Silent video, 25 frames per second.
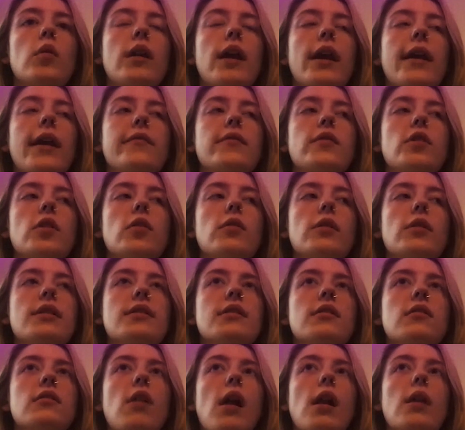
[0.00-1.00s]
I've noticed
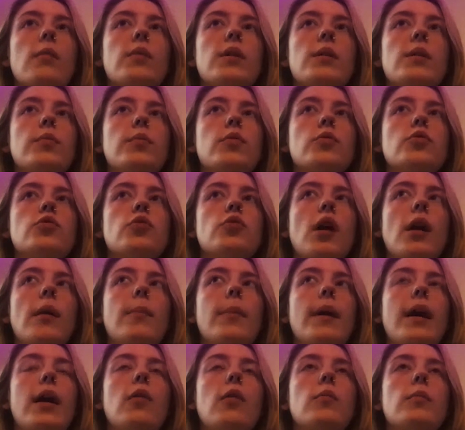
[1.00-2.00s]
a lot of people drop
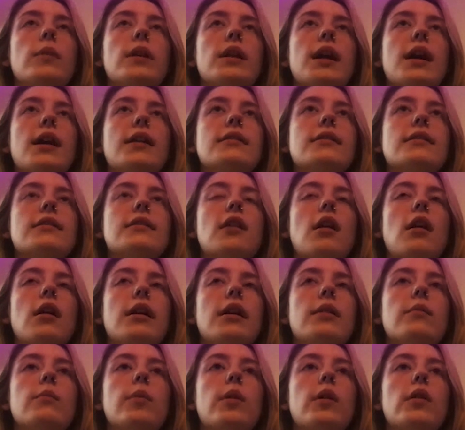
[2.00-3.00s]
out because it's not
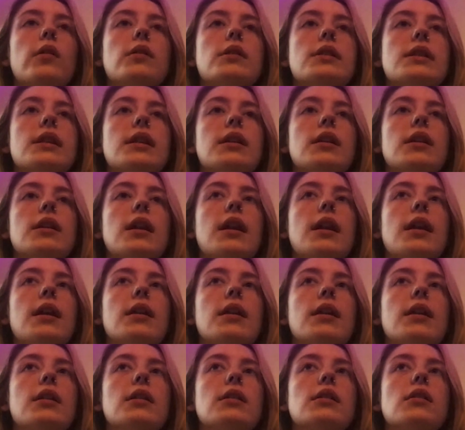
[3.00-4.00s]
in person
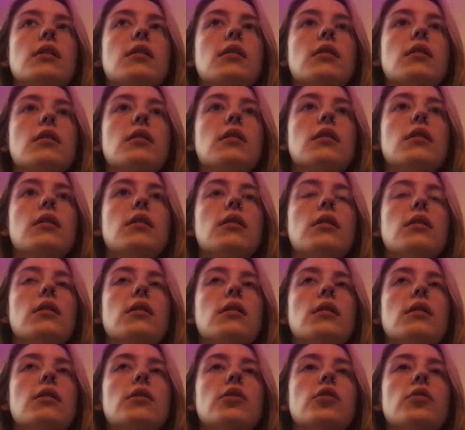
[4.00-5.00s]
and
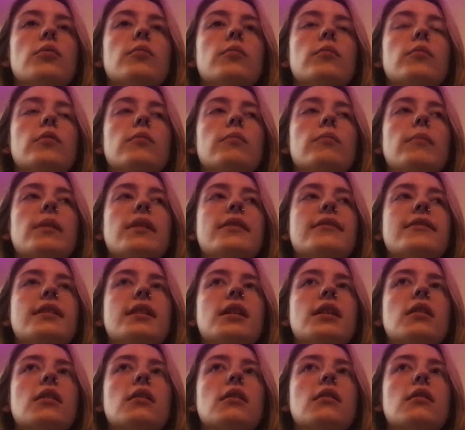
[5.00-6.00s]
you're
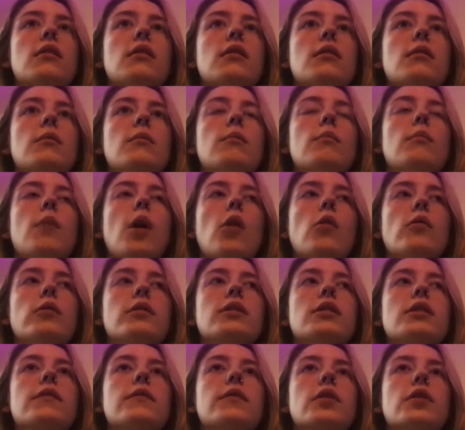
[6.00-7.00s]
missing
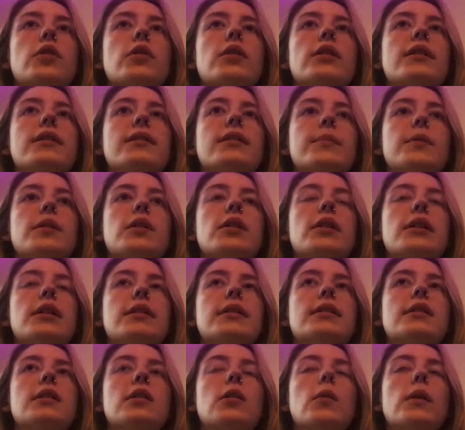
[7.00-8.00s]
most of your
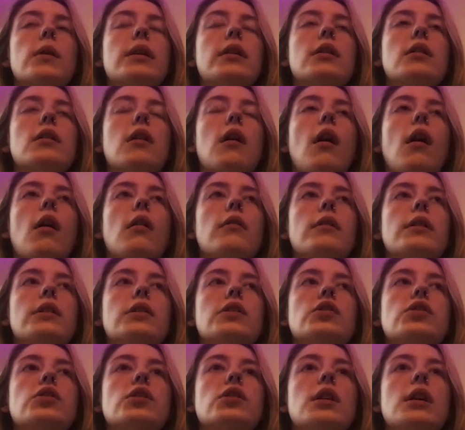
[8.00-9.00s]
experience going to
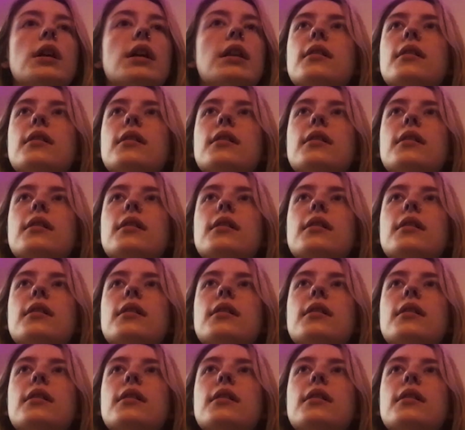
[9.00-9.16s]
college.